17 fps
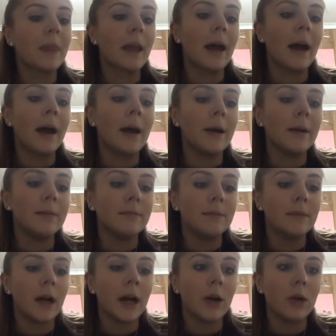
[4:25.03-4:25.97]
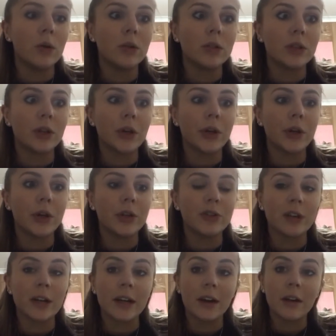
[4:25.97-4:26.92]
I also
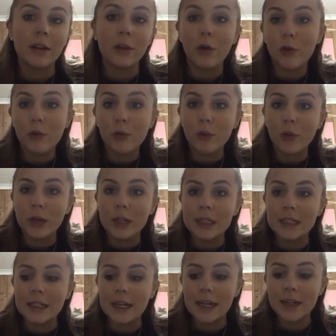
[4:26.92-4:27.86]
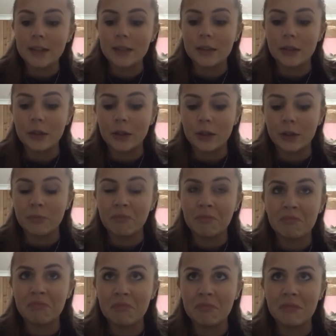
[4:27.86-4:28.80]
drank a lot of water today, so
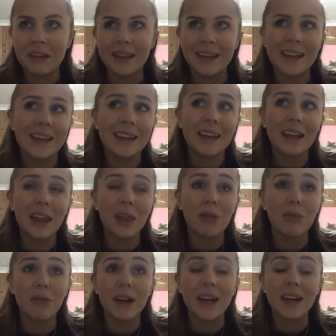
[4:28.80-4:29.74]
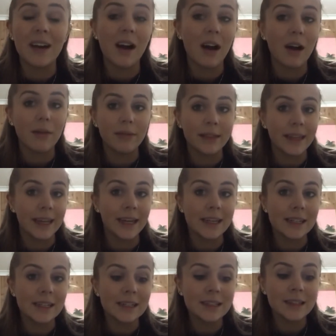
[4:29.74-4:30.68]
I think 3.5
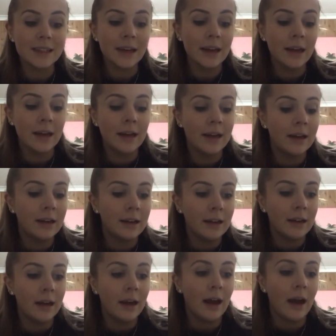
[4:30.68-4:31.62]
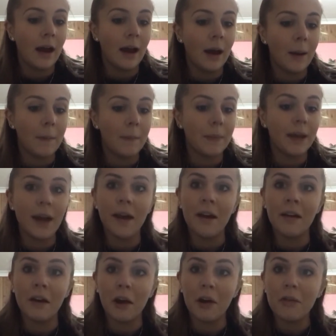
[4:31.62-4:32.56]
litres. But yeah,
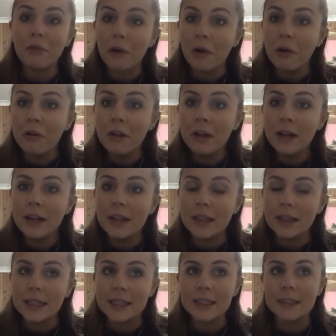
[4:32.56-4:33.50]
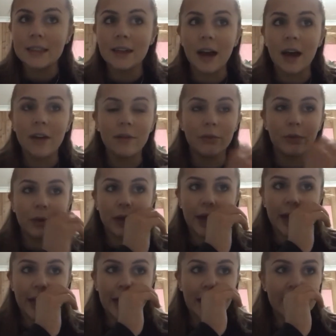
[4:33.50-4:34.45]
overall, this is kind of what
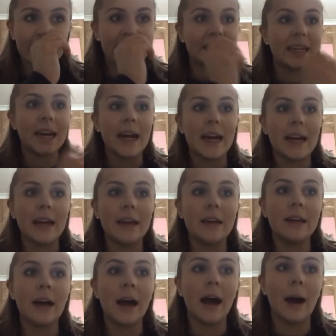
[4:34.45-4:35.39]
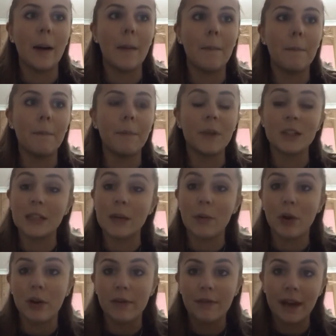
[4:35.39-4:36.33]
I eat in a day, because I'm
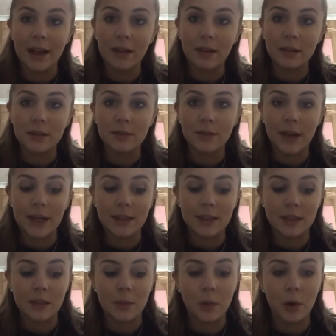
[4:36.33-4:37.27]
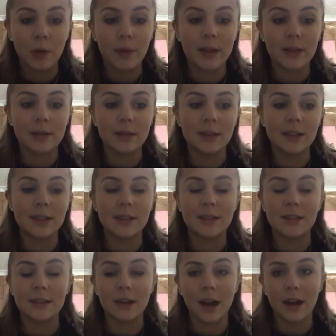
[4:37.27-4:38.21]
on a fat loss phase at the moment, so this
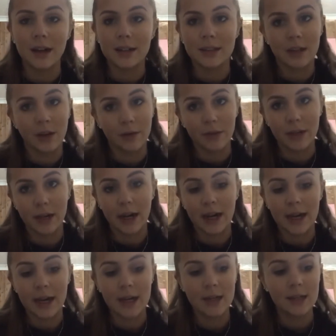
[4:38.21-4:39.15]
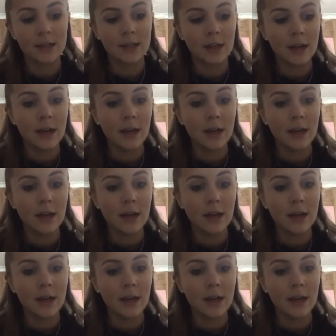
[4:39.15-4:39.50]
is the kind of stuff that I eat,